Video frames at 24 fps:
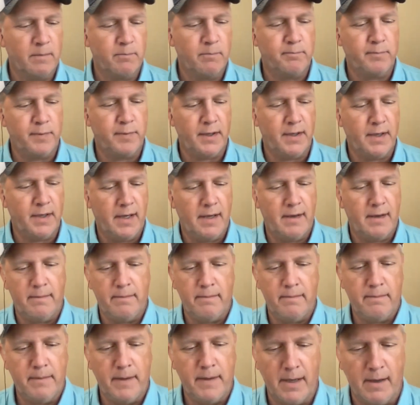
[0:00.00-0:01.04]
but, uh,
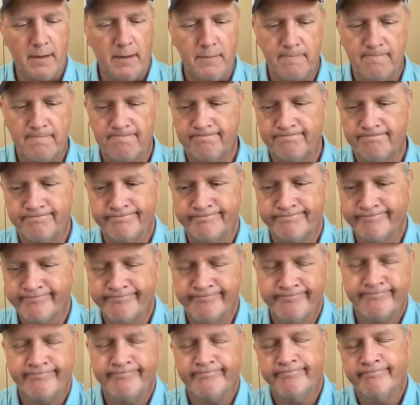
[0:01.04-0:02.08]
you know,
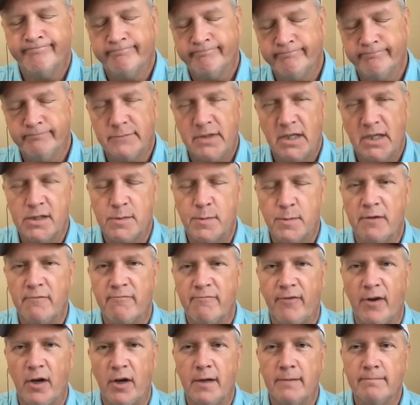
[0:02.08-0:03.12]
it's been
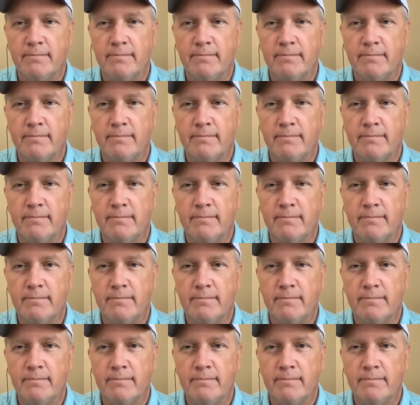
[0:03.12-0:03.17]
fun. Well, I